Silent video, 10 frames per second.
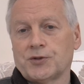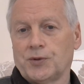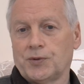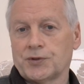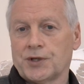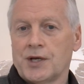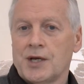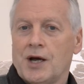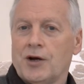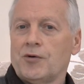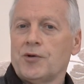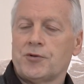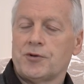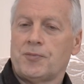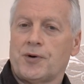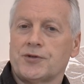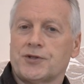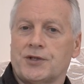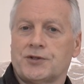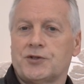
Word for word: tools and going through the process